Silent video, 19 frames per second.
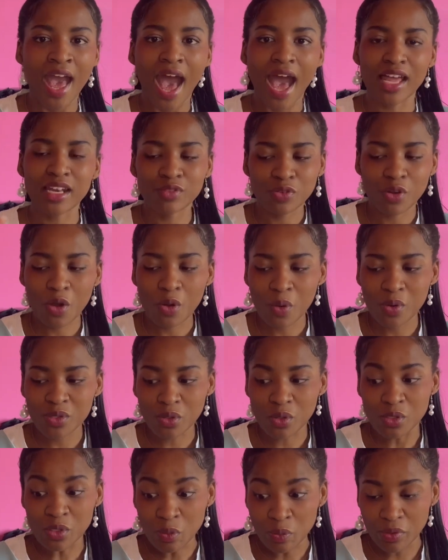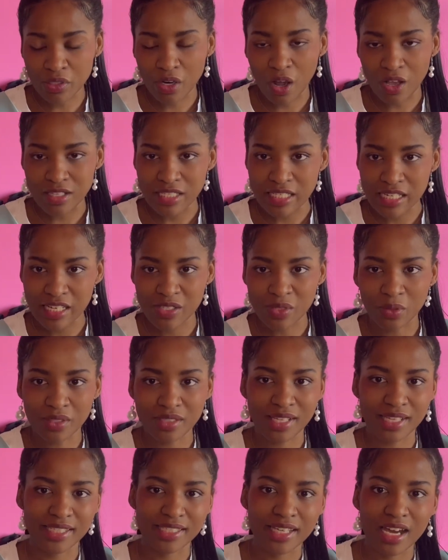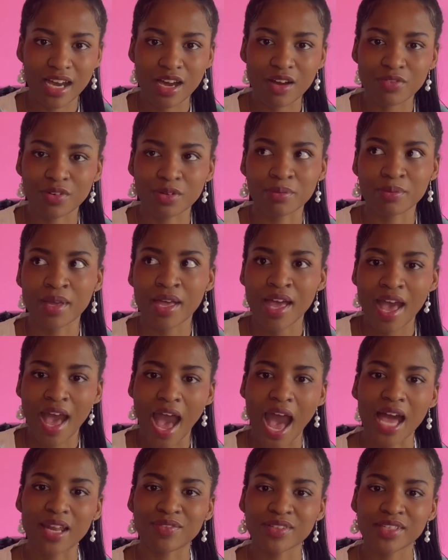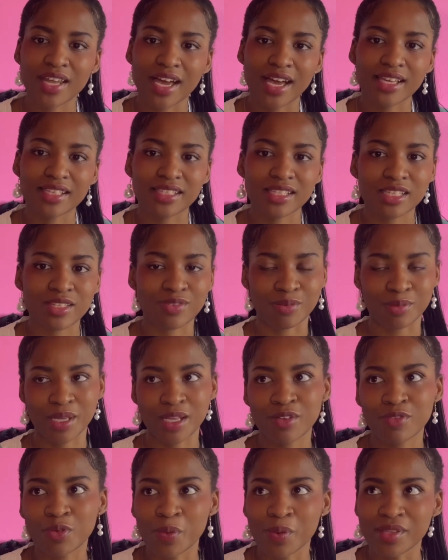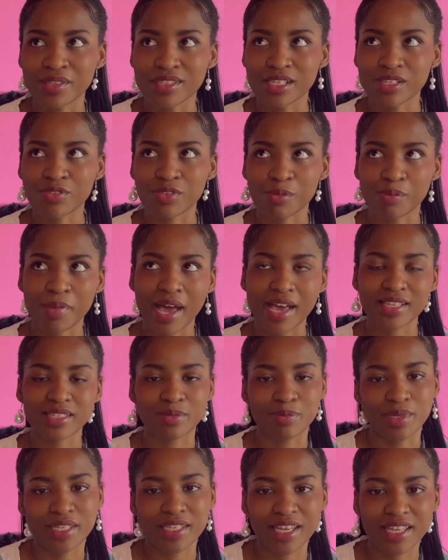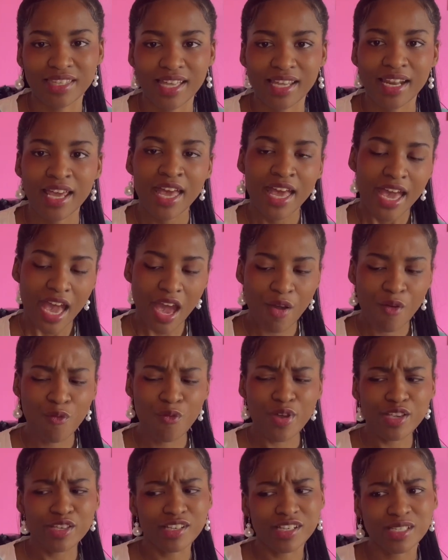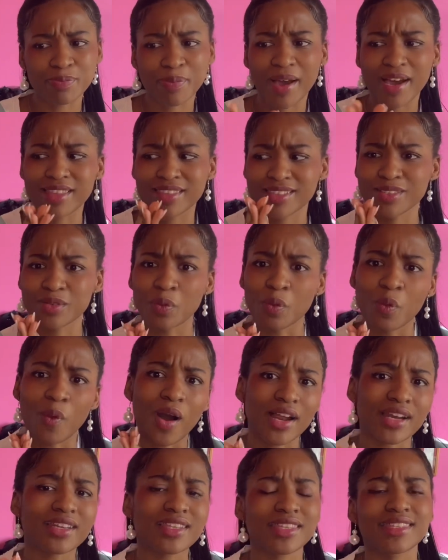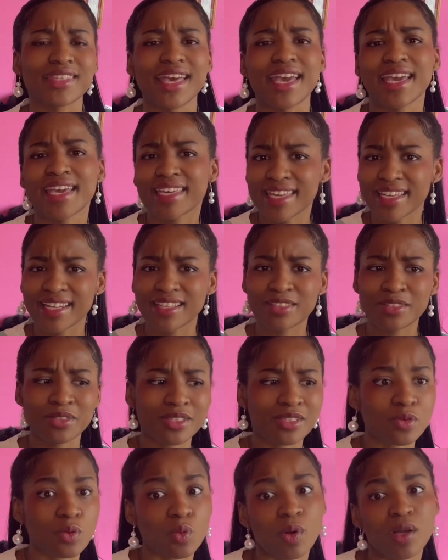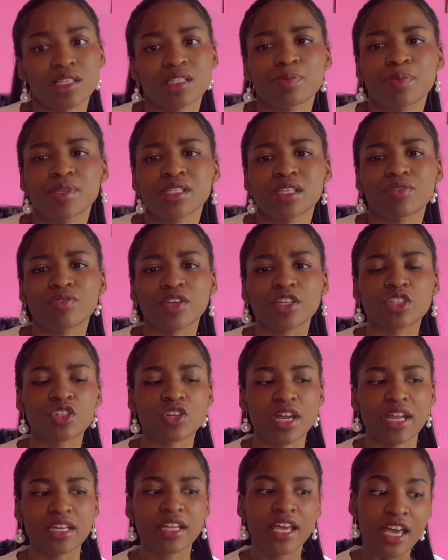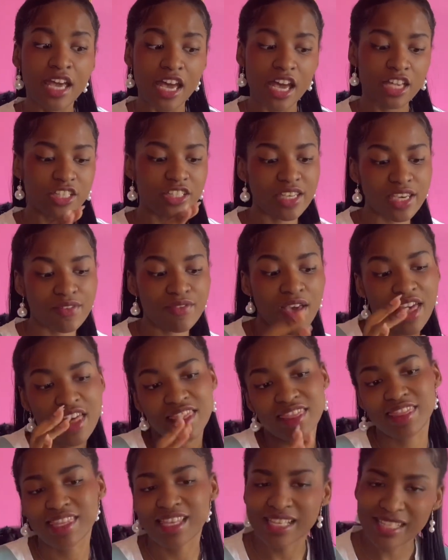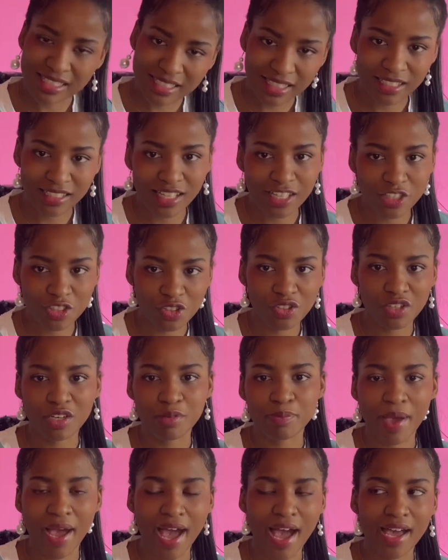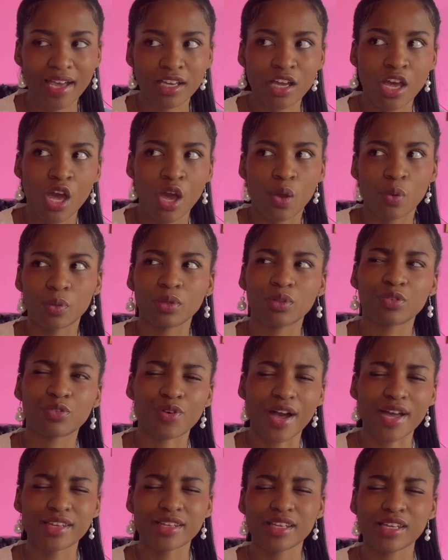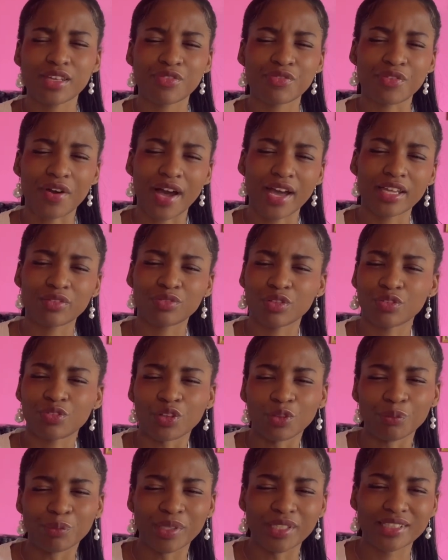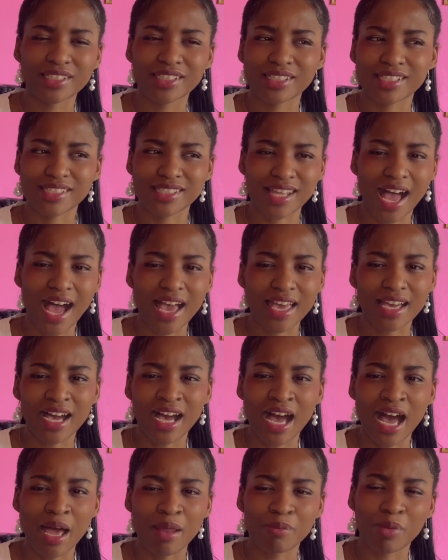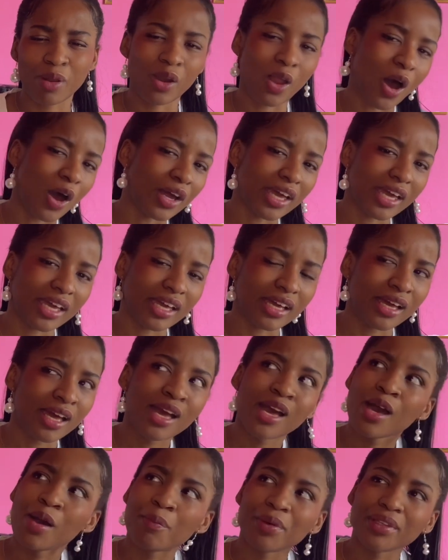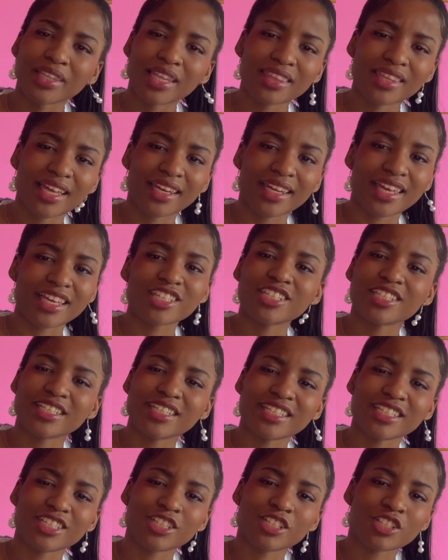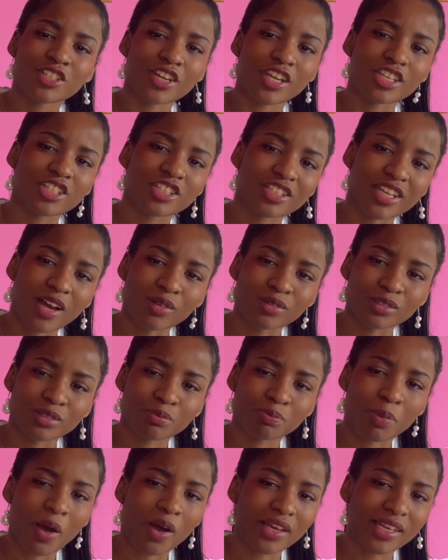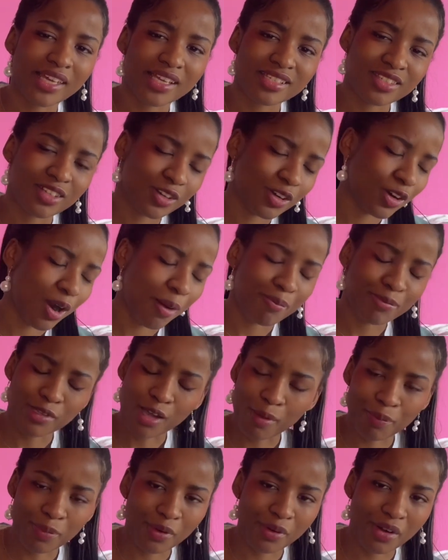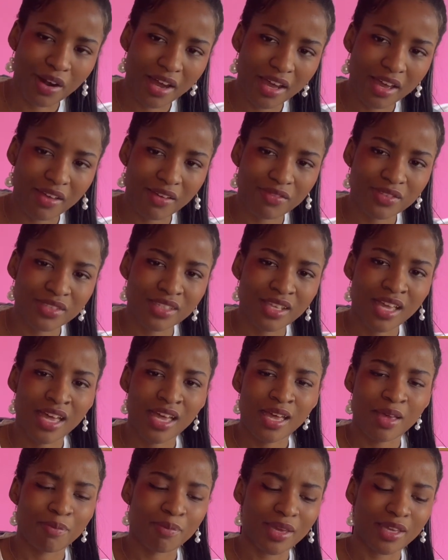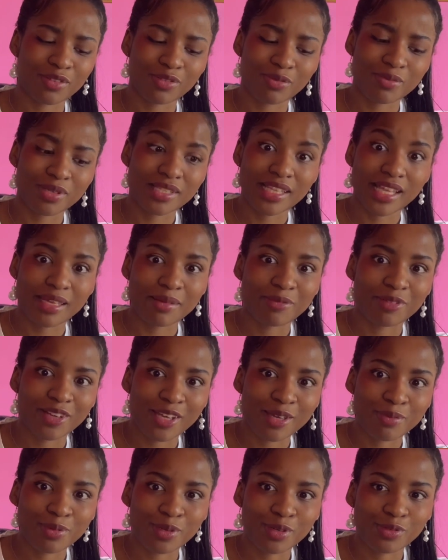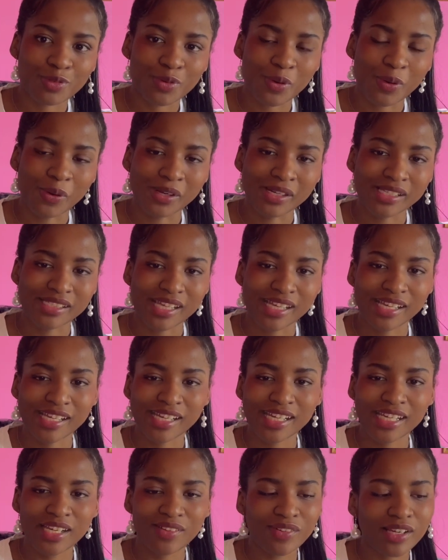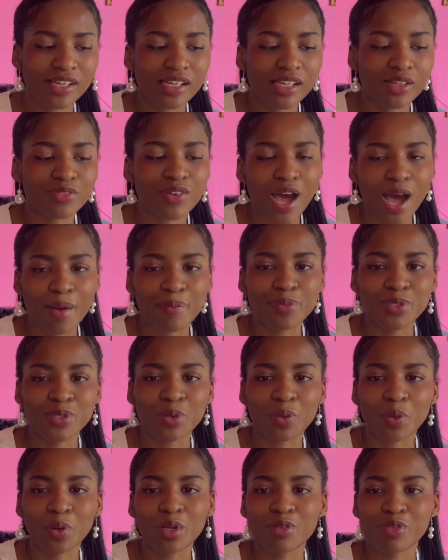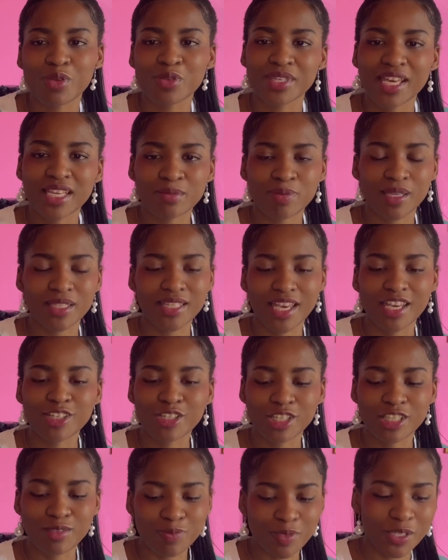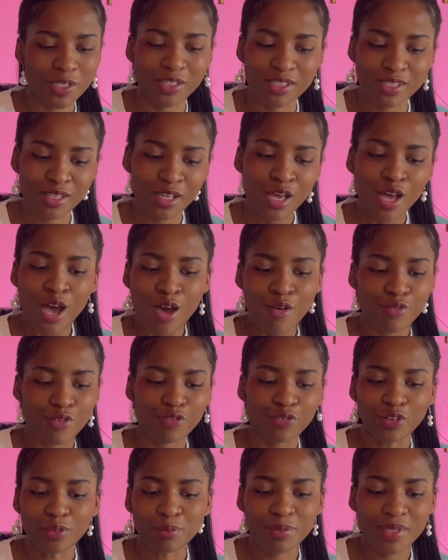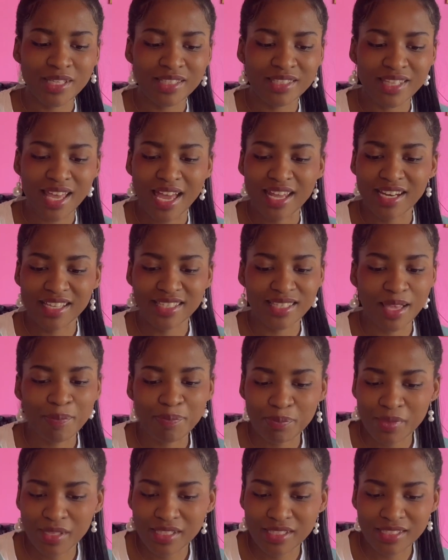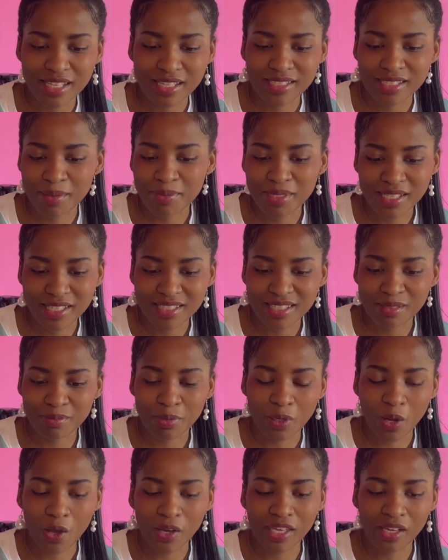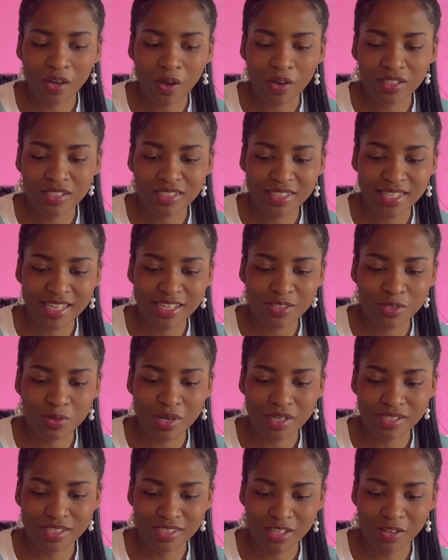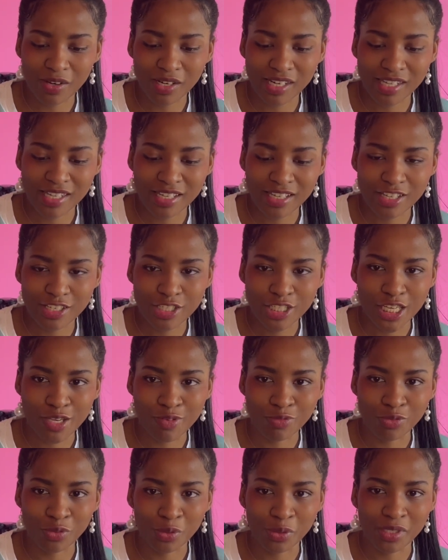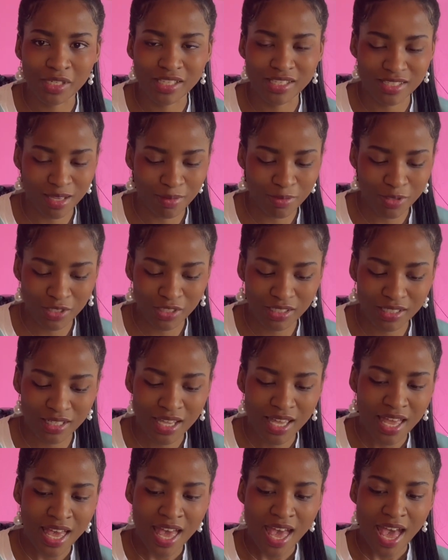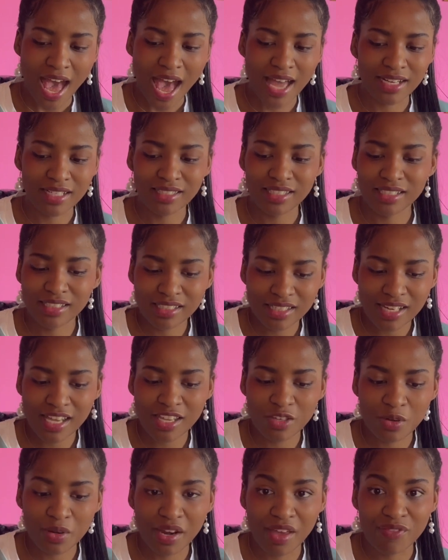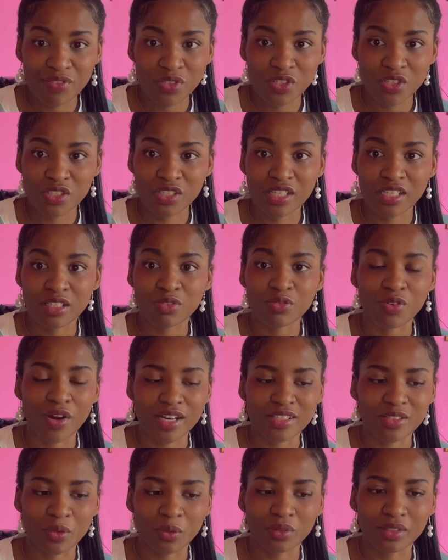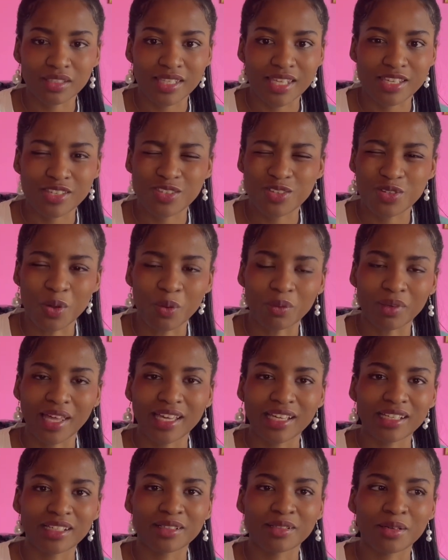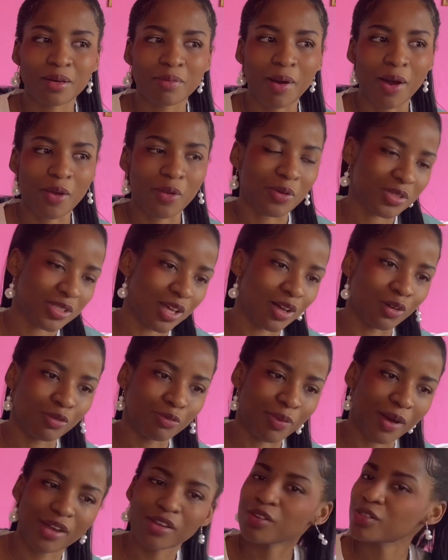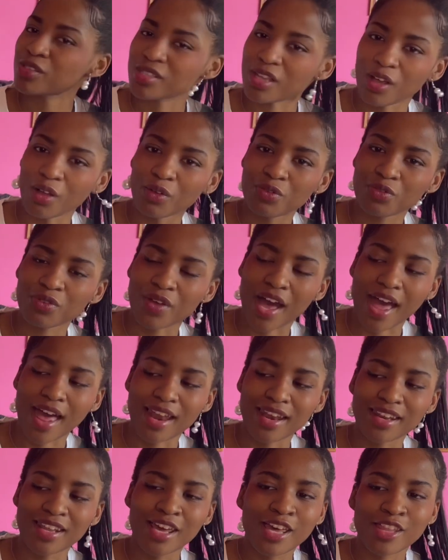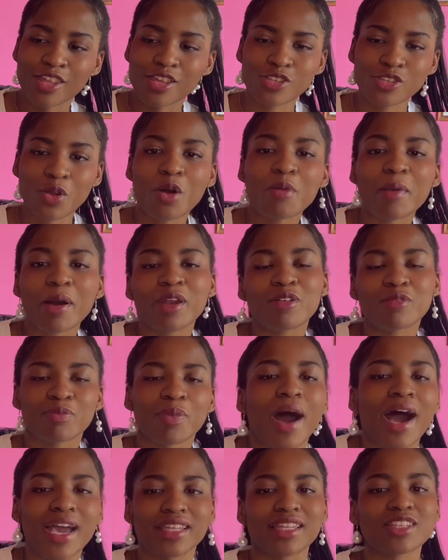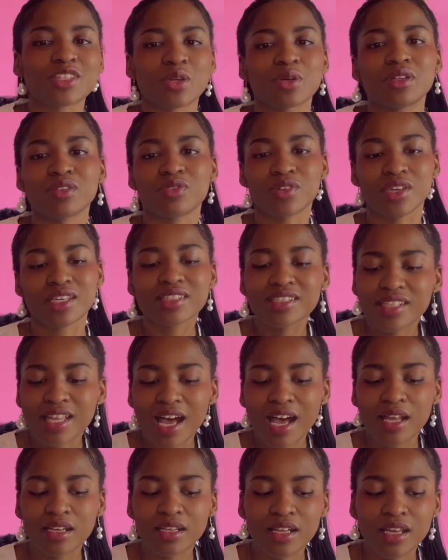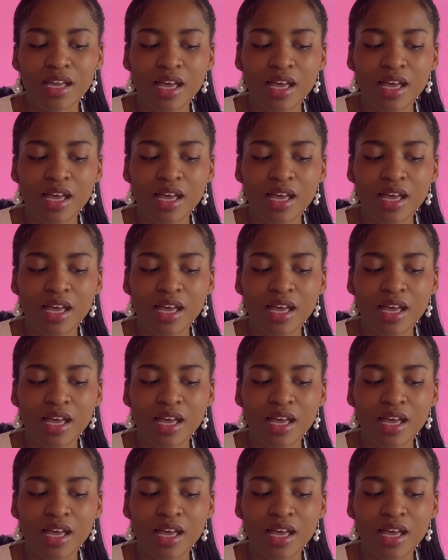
And of course, also we're constantly sold this idea from advertisers, from influencers, from mass media, that if we just buy this one thing, get into this one specific trend, achieve this luxury bag, we'll finally find fulfillment, desire, and belonging. But then that itchy, stretched out polyester crop top arrives, made from slave labor, of course, and it can never live up to all of those expectations, because fulfillment and acceptance and belonging aren't things you necessarily achieve through consumption. And at the end of the day, you're left to just confront all the things you don't like about yourself by yourself, and there's no amount of buying that's going to fix that.